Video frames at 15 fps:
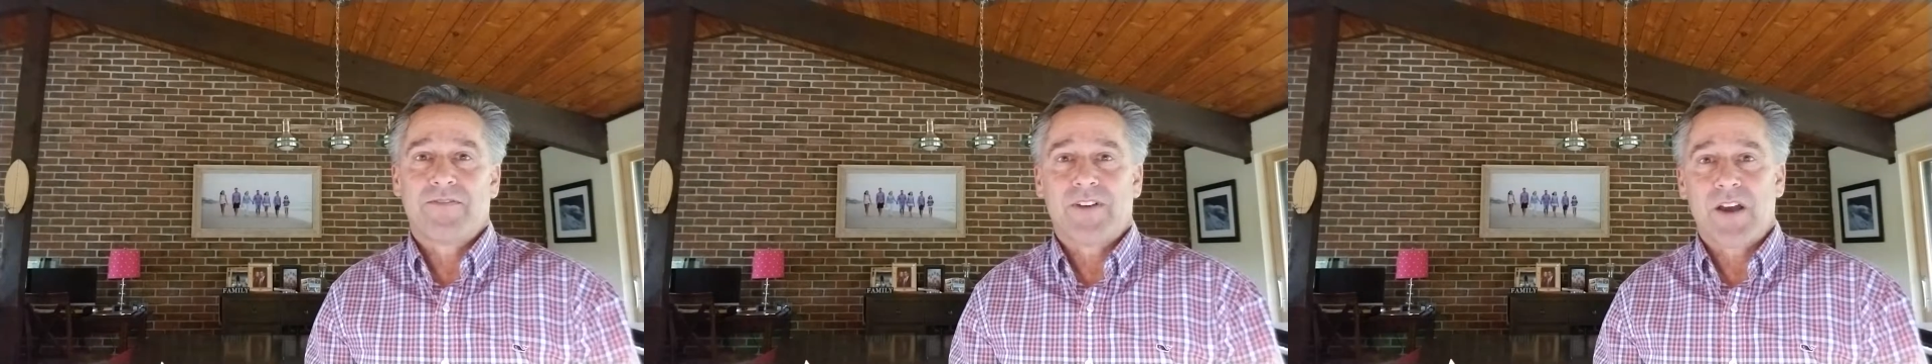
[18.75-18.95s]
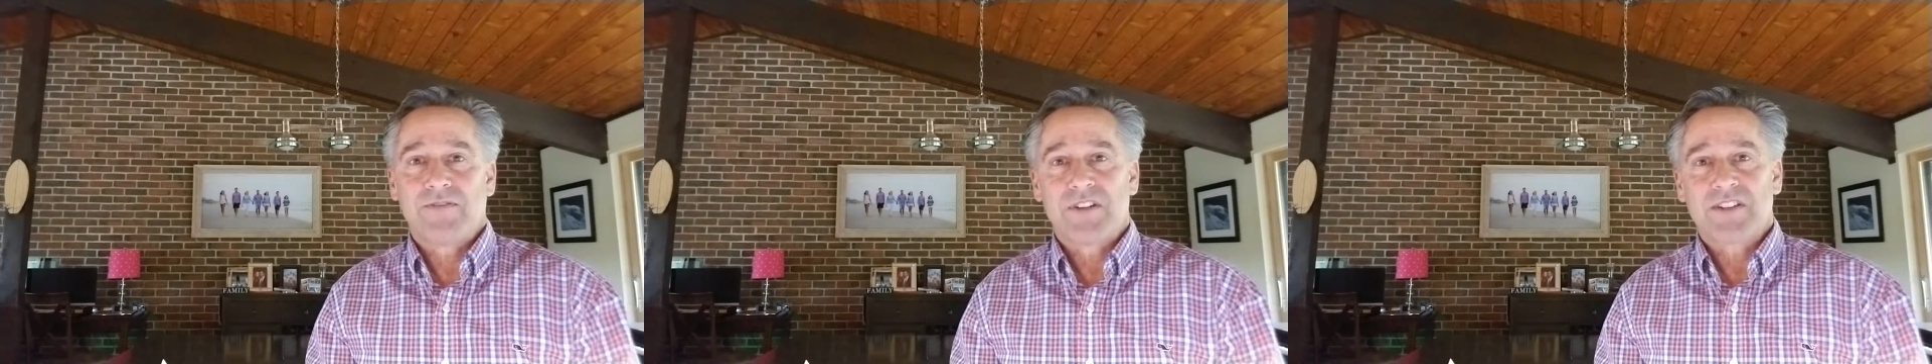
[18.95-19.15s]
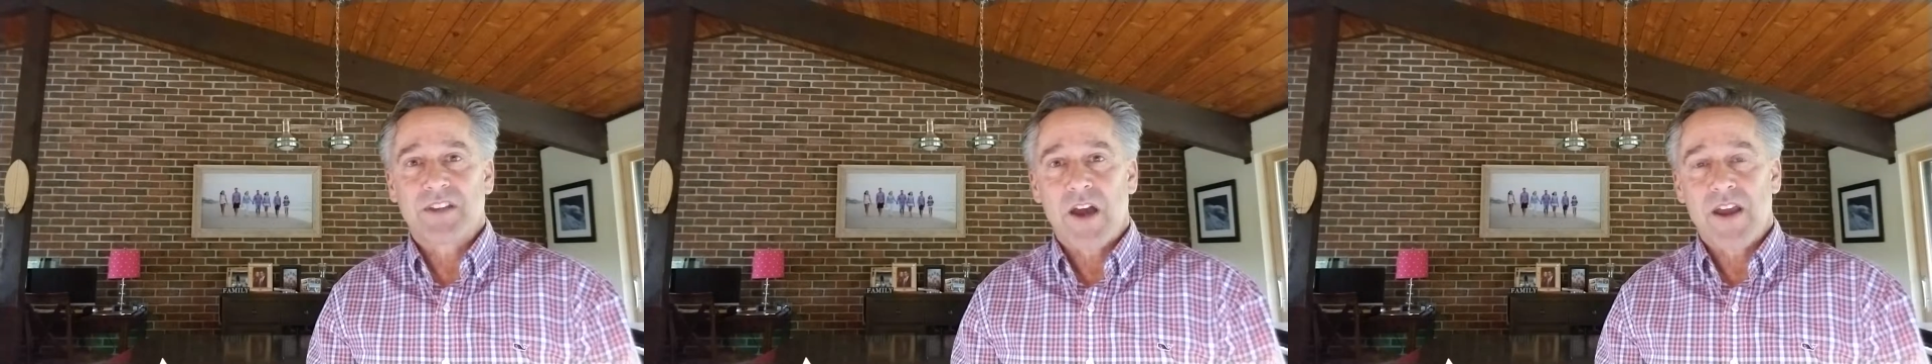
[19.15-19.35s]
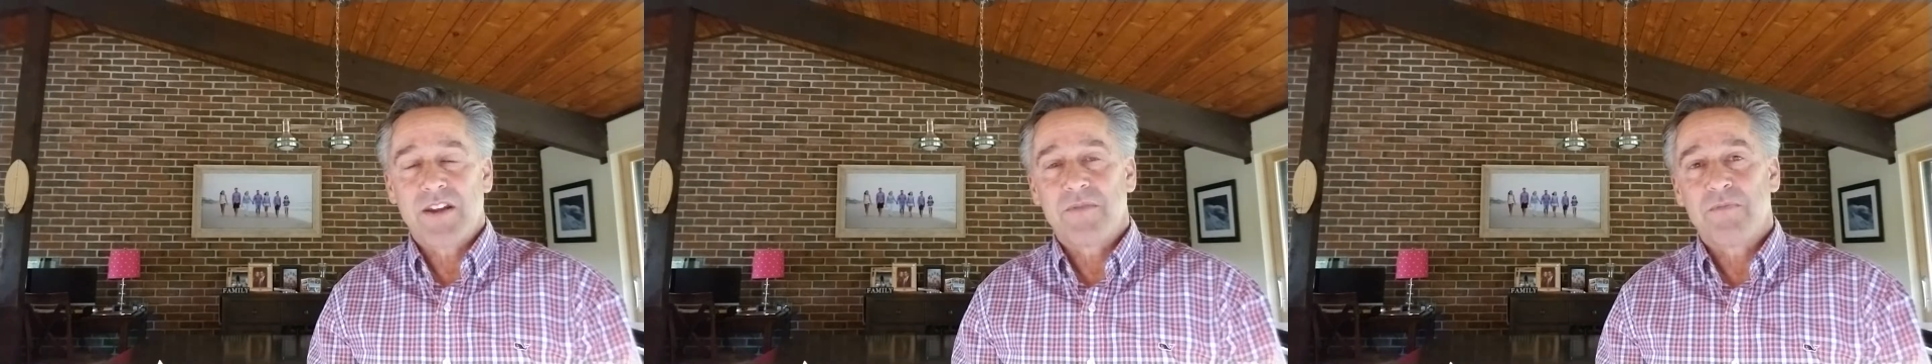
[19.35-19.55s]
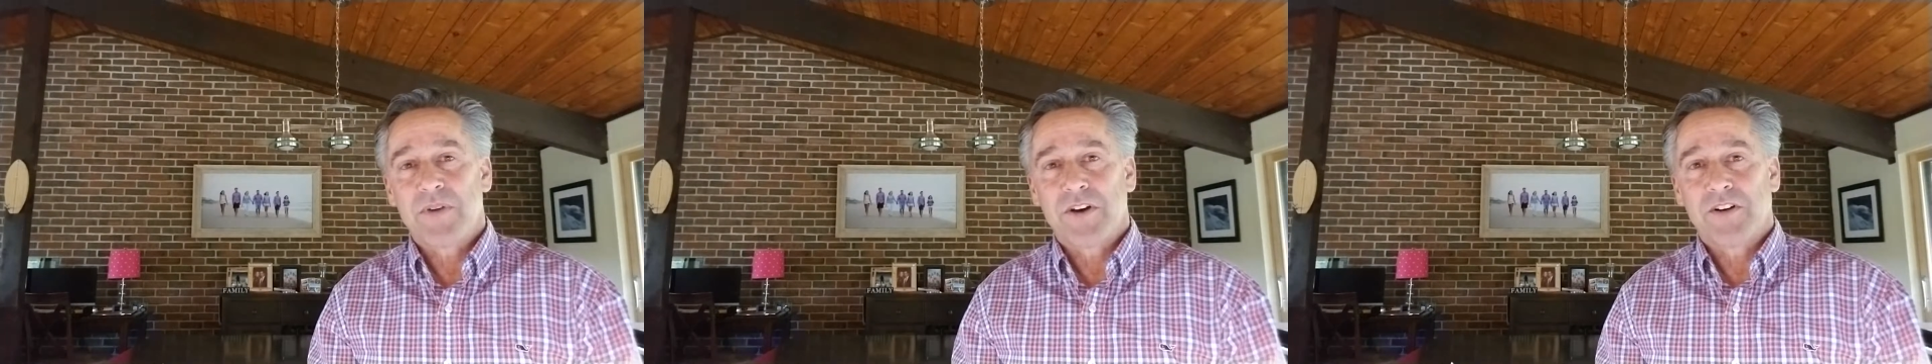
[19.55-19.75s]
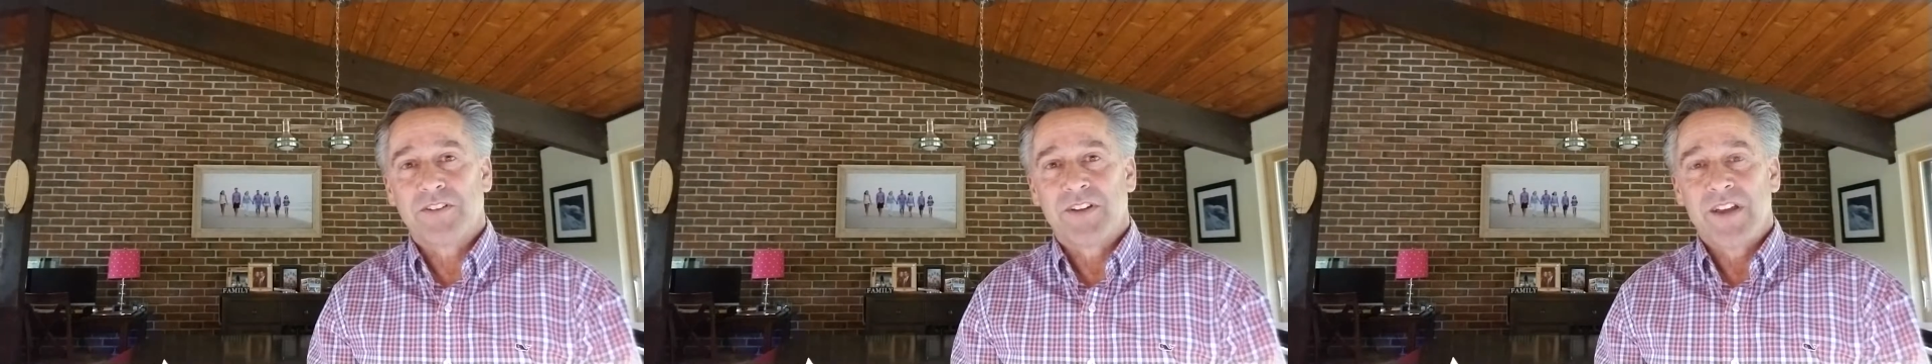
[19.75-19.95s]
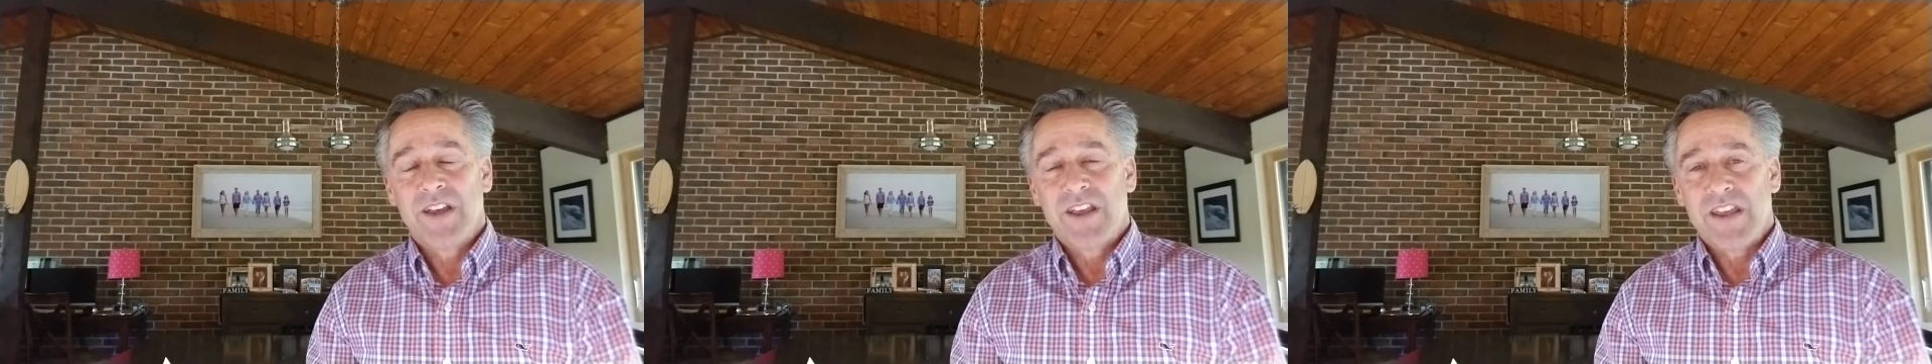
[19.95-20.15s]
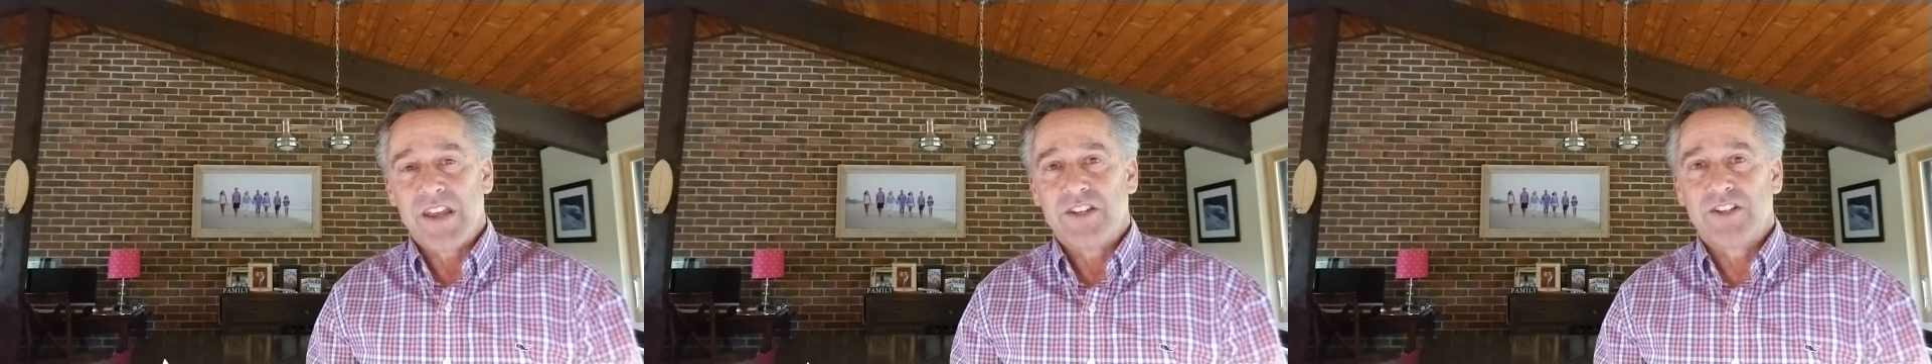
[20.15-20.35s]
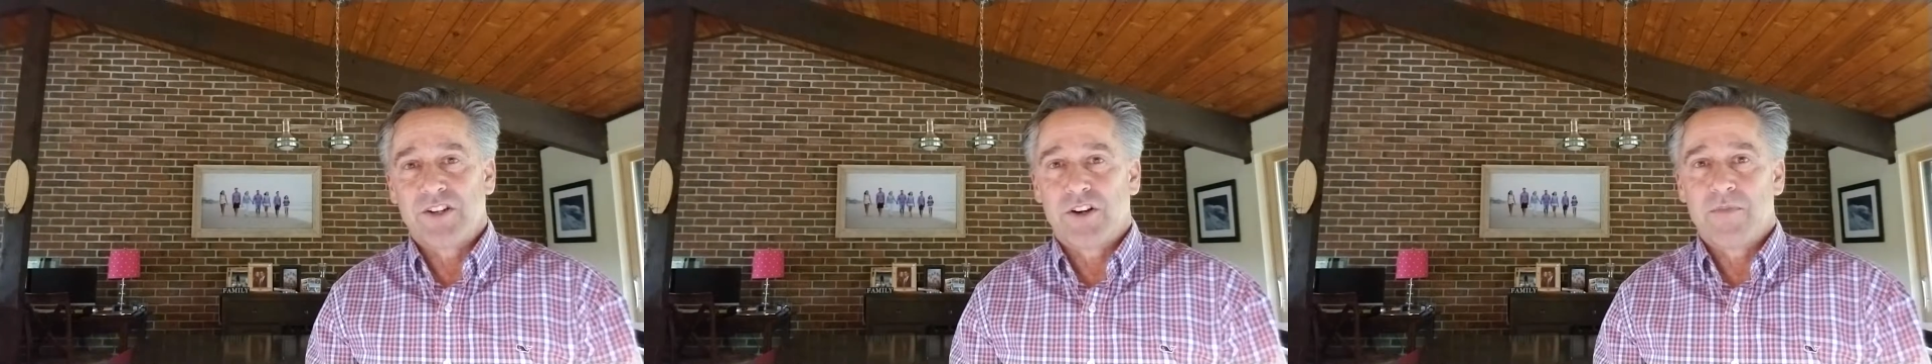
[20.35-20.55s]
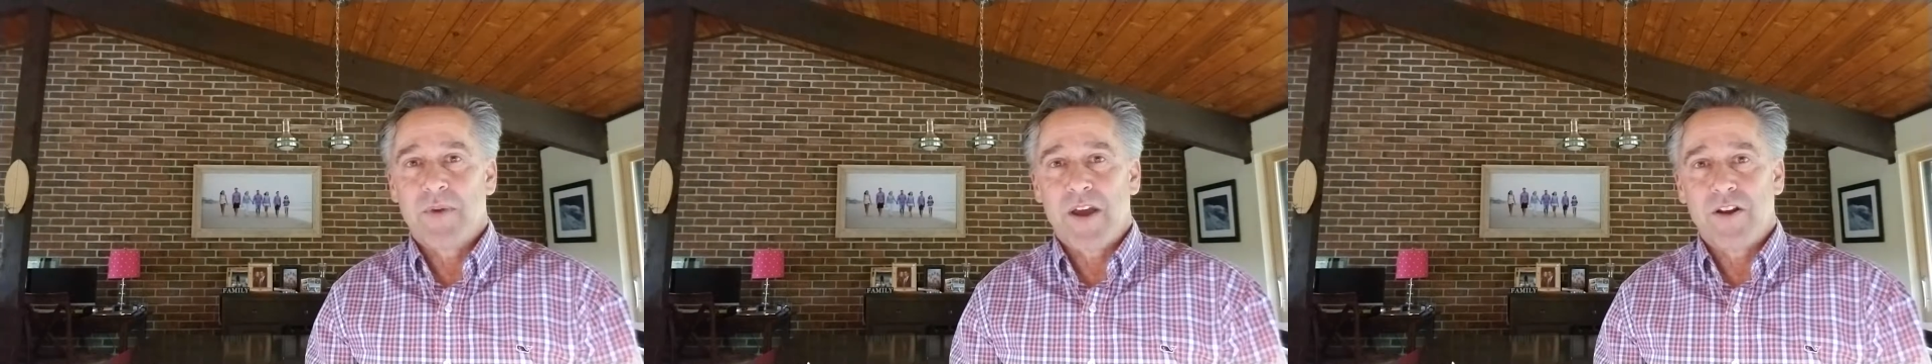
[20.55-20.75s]
I've designed and built,
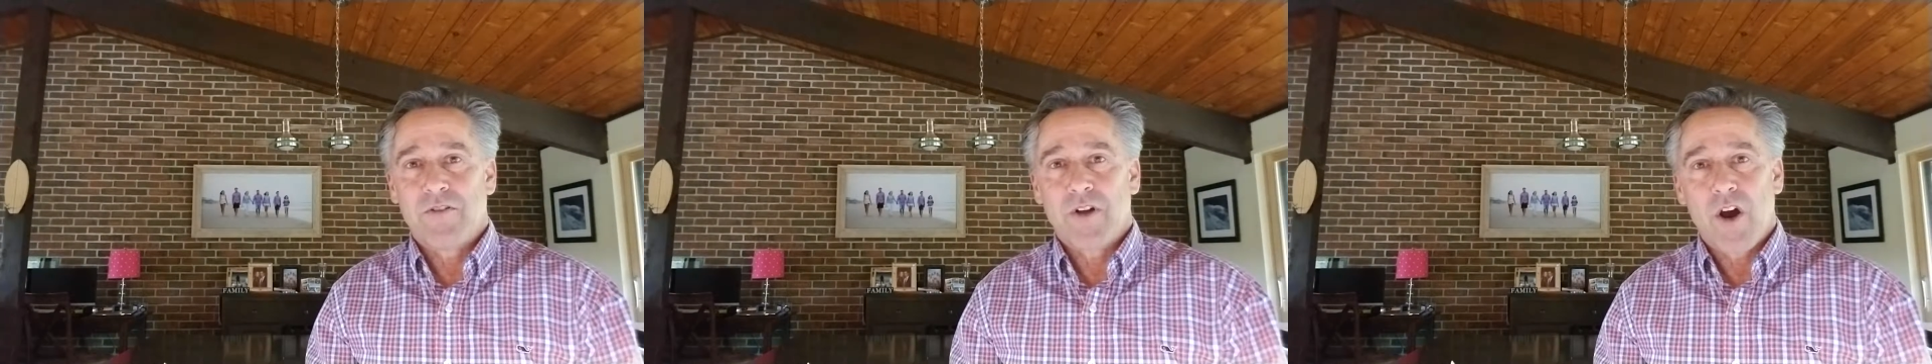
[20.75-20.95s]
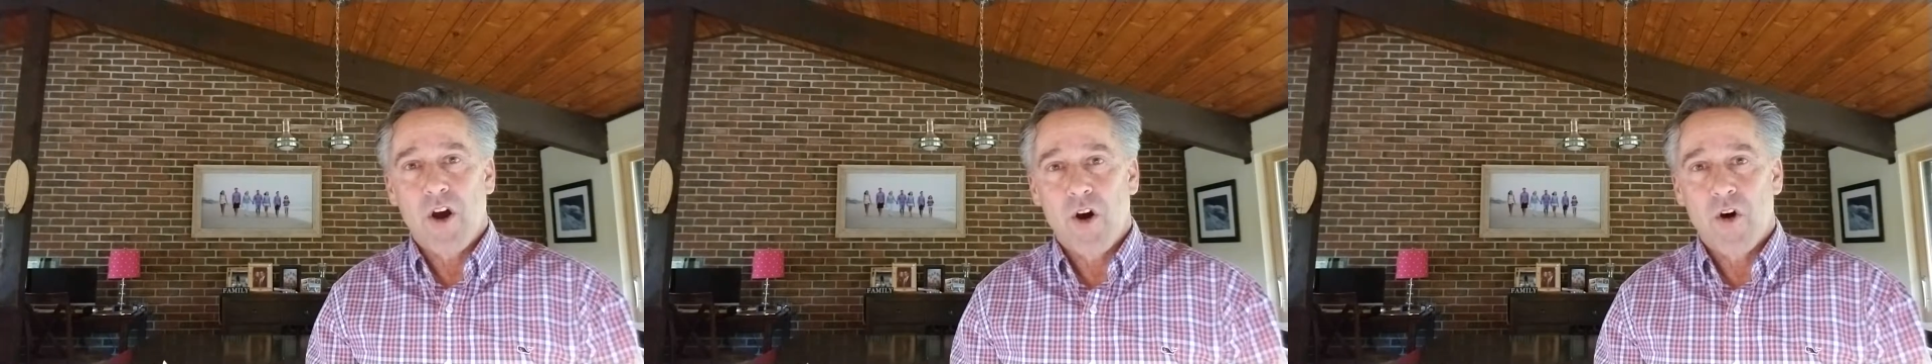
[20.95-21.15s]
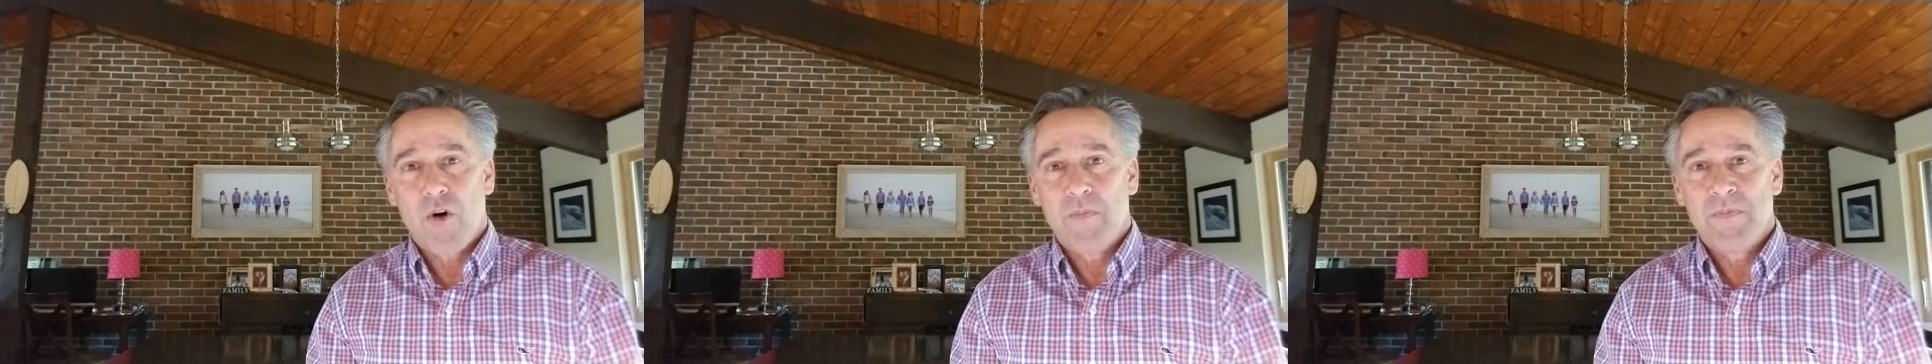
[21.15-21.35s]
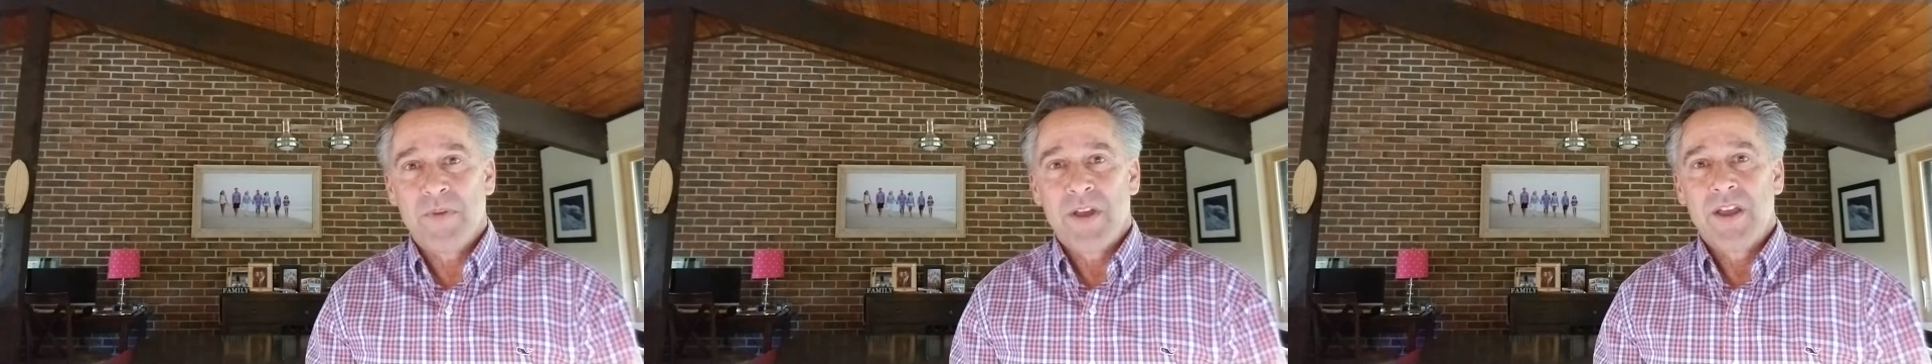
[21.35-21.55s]
engineered my own home.